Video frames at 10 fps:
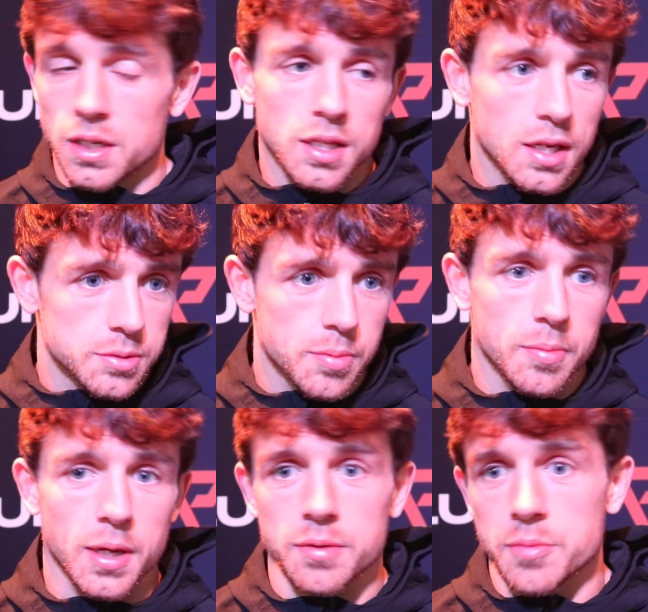down to
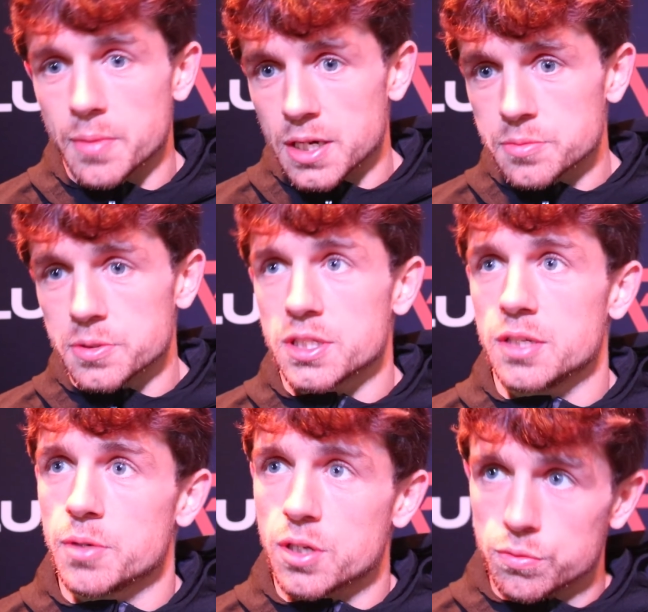Probellum, my management
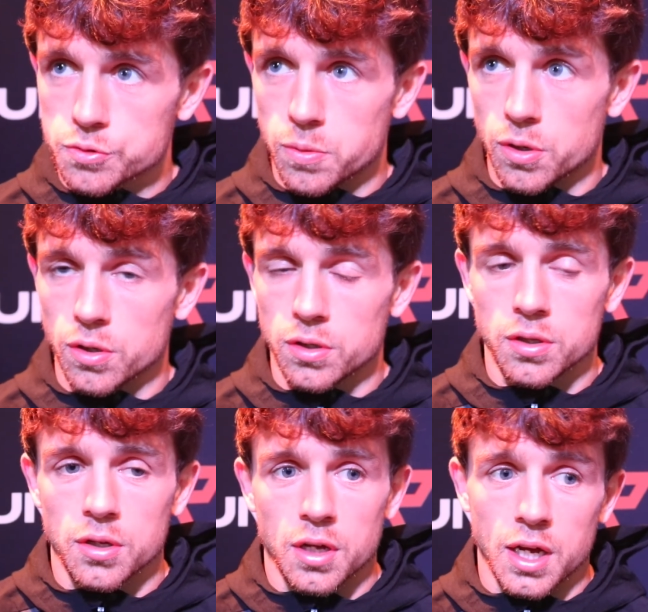team, my coach Paul
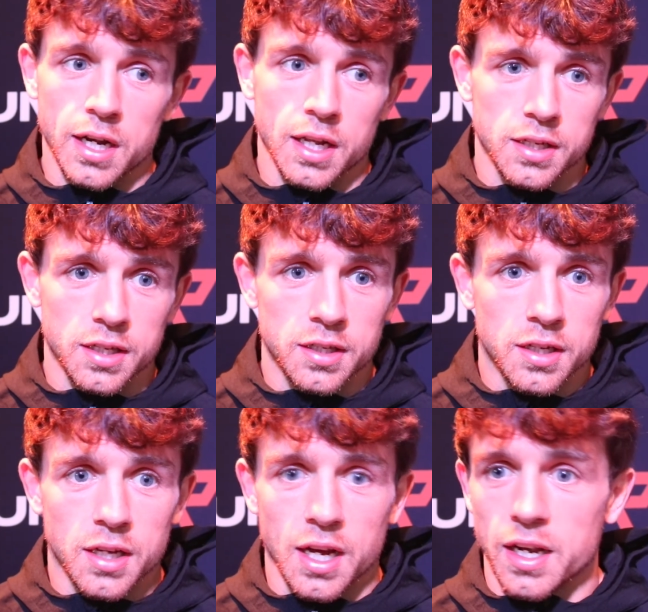and Anthony,
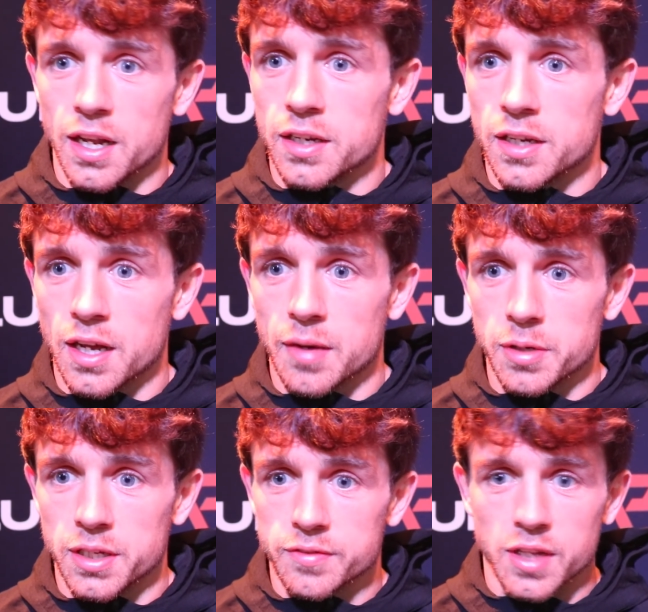and I
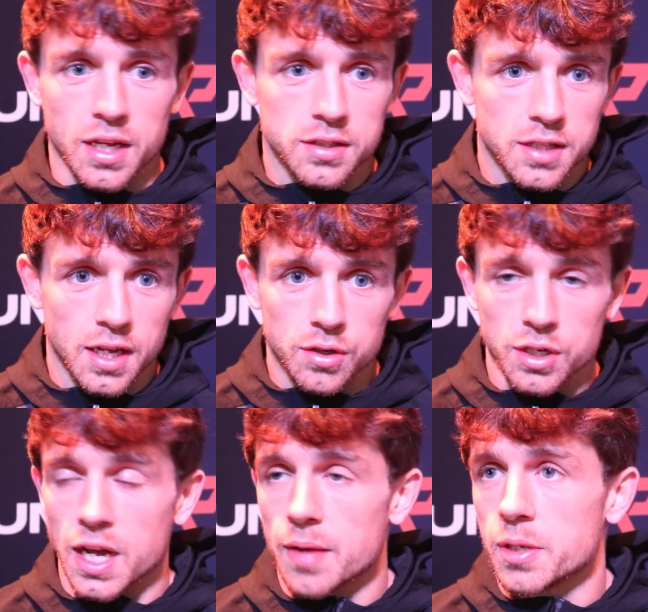believe they're going
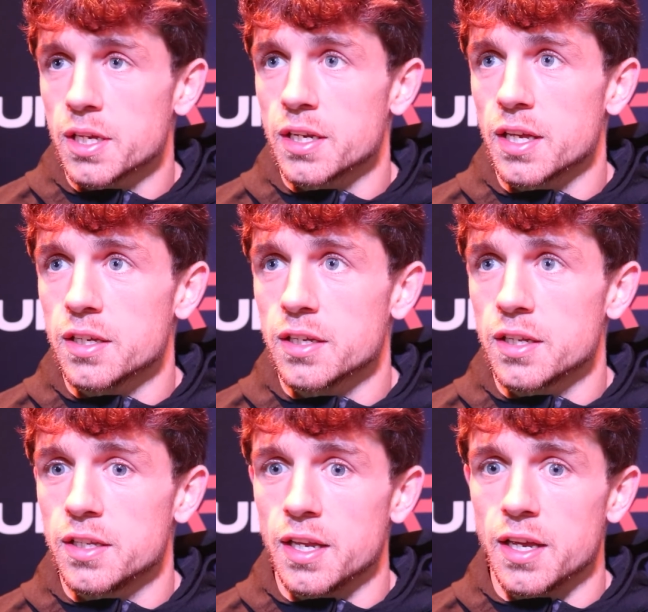to guide my career
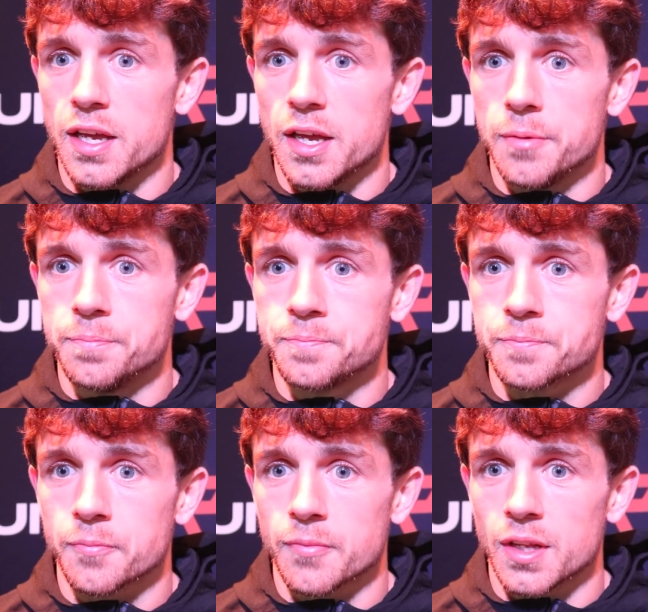in the
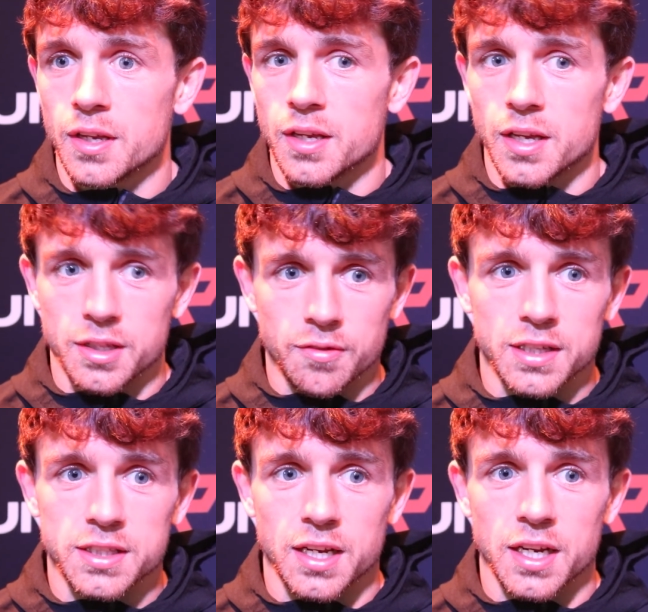
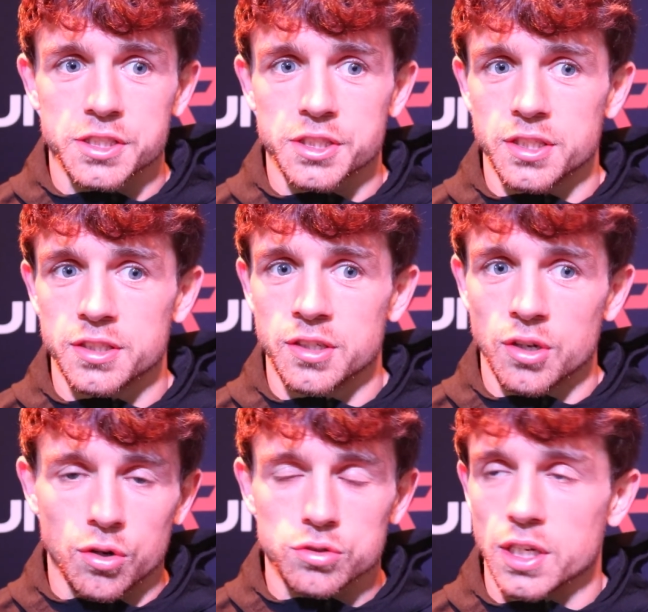right direction, and
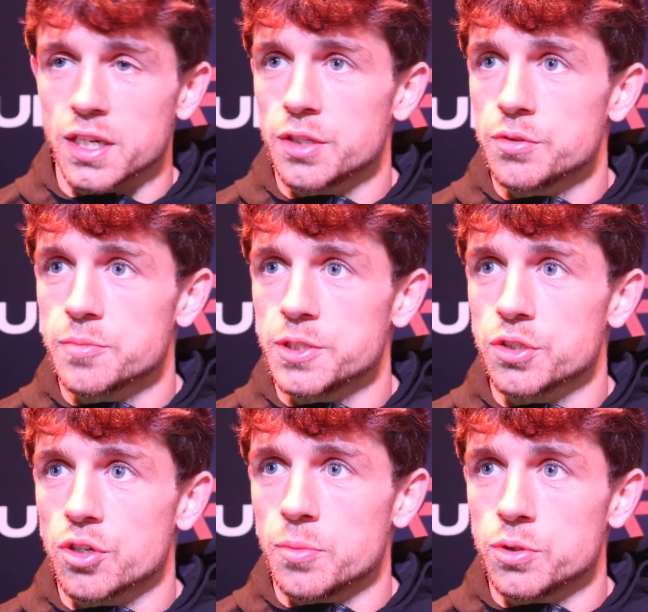all I can do is make
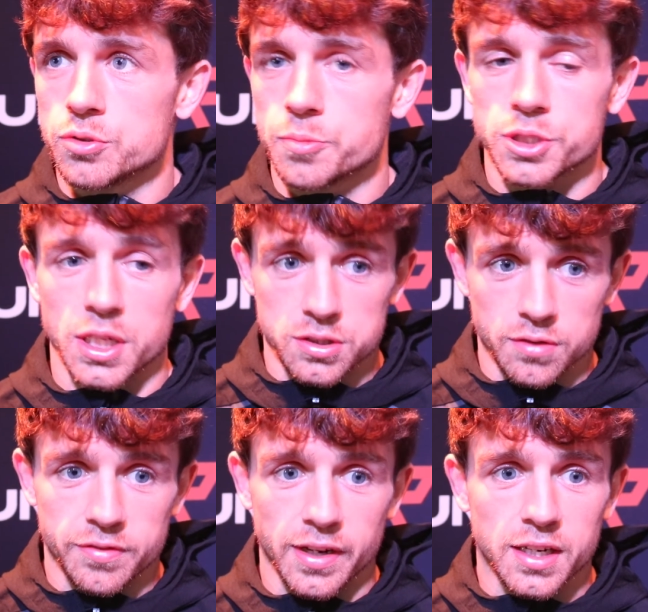sure I'm 100%
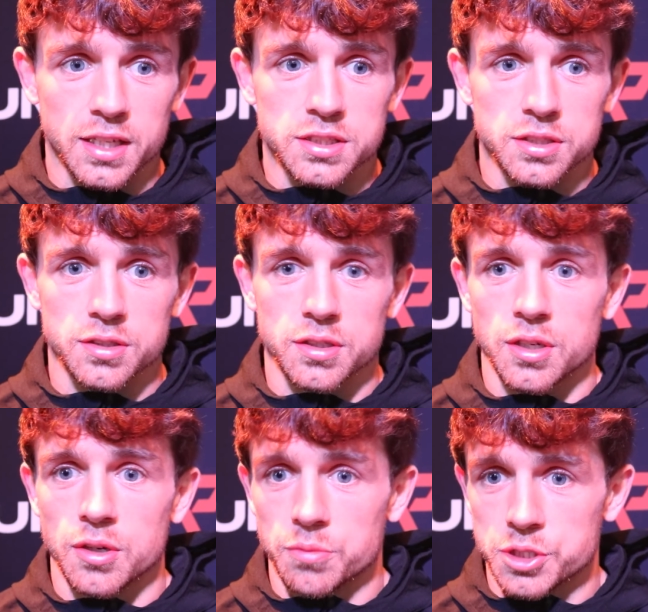on fight night,
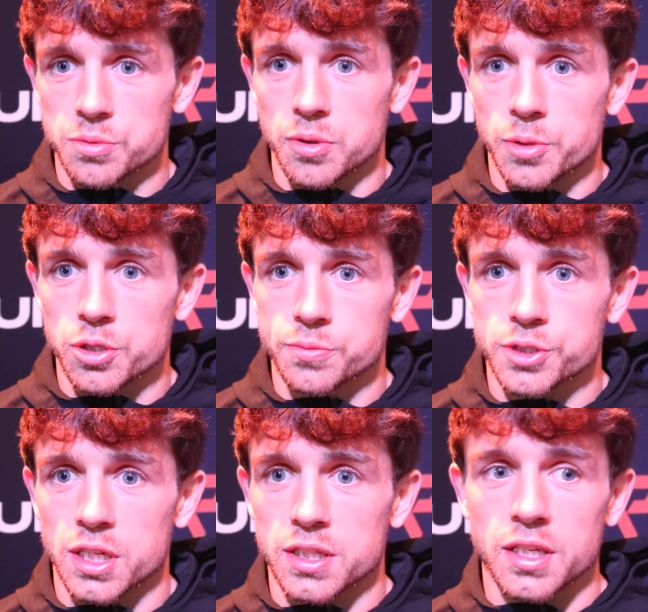which it will become
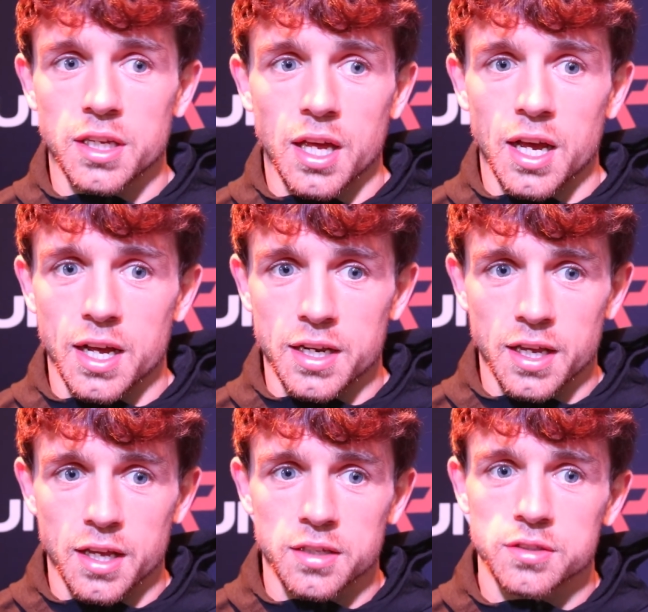Saturday,
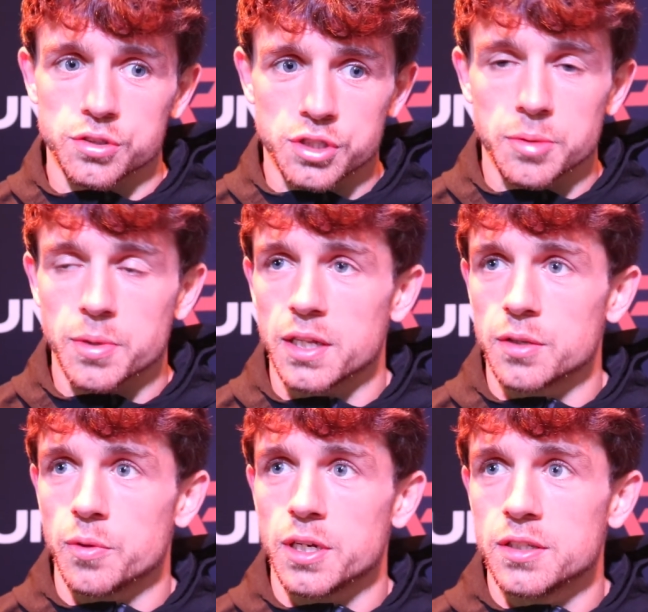and just keep getting
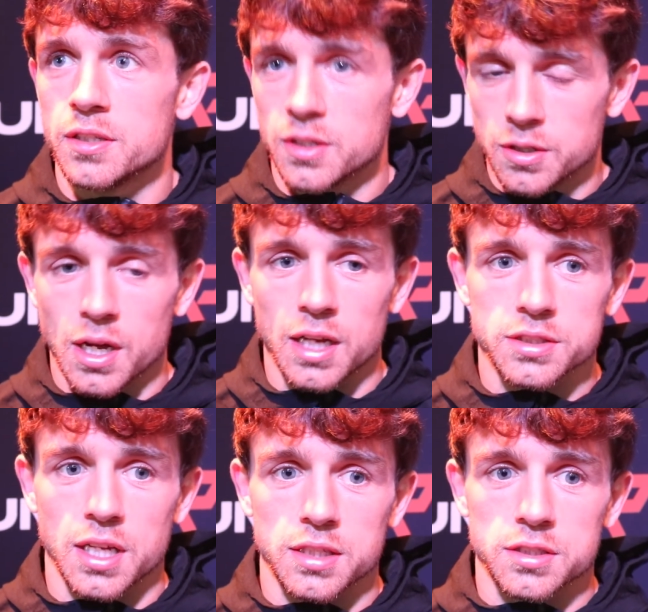the win, and I'll
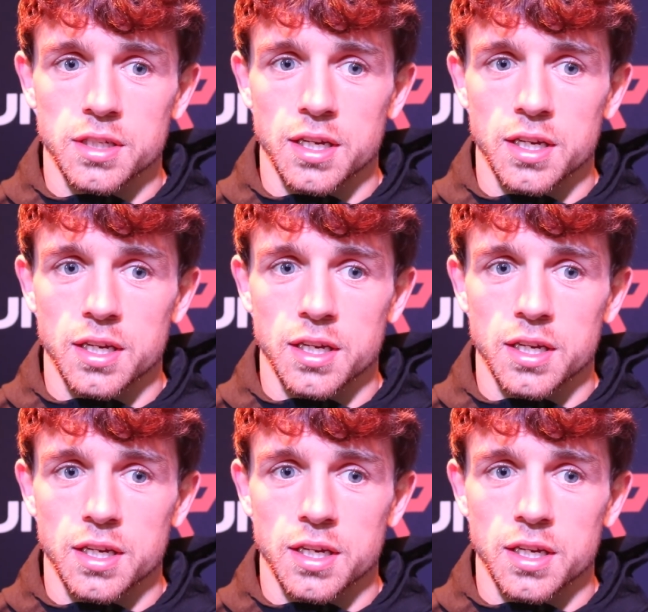start